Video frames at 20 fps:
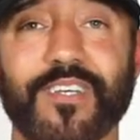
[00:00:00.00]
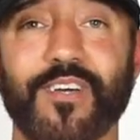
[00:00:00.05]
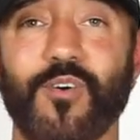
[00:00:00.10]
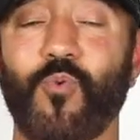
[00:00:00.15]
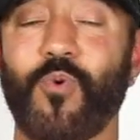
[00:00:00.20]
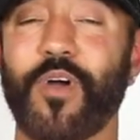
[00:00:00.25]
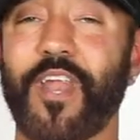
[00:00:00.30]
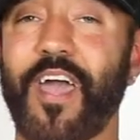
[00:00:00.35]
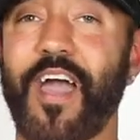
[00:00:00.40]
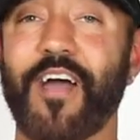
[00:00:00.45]

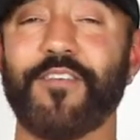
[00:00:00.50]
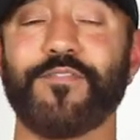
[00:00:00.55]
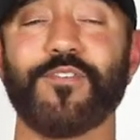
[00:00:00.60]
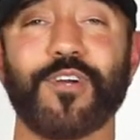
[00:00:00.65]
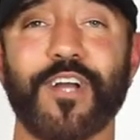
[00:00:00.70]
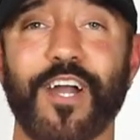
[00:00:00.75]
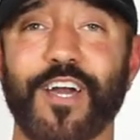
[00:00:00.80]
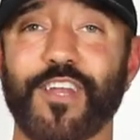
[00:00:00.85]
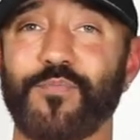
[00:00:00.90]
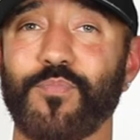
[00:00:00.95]
whatever
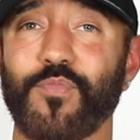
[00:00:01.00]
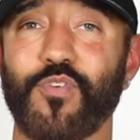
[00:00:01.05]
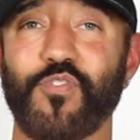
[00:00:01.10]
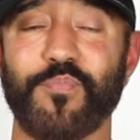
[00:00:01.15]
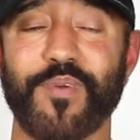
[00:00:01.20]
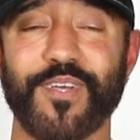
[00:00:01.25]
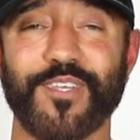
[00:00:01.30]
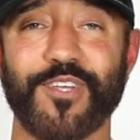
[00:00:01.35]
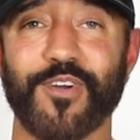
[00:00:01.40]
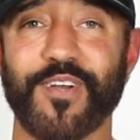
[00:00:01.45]
kind of
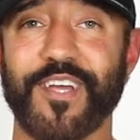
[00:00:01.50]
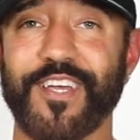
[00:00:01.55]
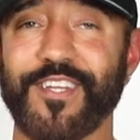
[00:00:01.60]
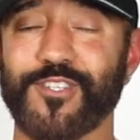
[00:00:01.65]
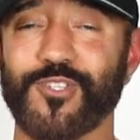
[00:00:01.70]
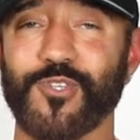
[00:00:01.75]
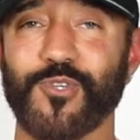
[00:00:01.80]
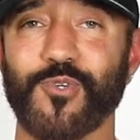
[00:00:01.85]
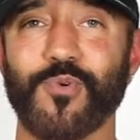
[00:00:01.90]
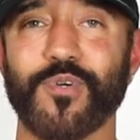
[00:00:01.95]
movement you're
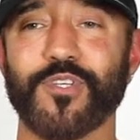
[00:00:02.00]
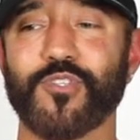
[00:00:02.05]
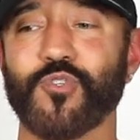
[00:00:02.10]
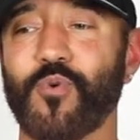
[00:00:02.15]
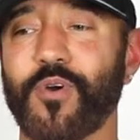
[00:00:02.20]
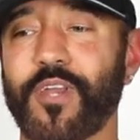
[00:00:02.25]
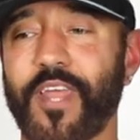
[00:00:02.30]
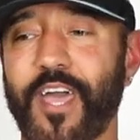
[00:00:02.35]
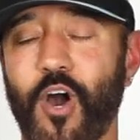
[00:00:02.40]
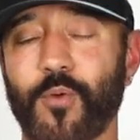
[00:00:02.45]
into is
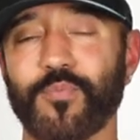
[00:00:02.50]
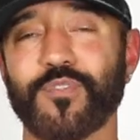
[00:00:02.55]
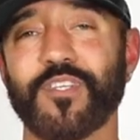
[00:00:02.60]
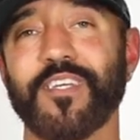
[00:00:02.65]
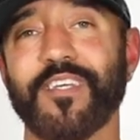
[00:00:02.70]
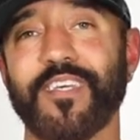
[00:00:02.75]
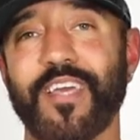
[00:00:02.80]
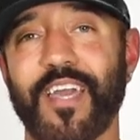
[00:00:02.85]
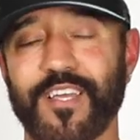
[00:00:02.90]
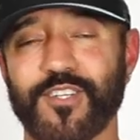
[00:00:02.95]
going to help to
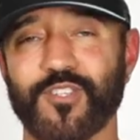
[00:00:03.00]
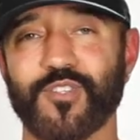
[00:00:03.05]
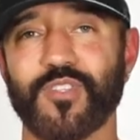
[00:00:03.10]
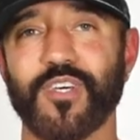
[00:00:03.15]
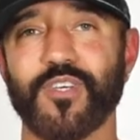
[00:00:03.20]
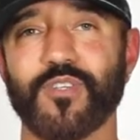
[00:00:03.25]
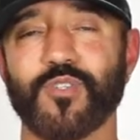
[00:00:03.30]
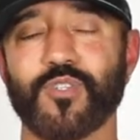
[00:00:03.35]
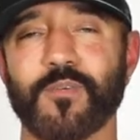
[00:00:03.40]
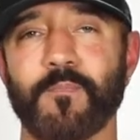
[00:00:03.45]
engage
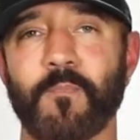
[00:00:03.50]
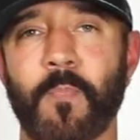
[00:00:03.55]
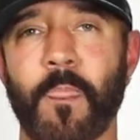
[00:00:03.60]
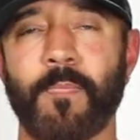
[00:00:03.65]
this.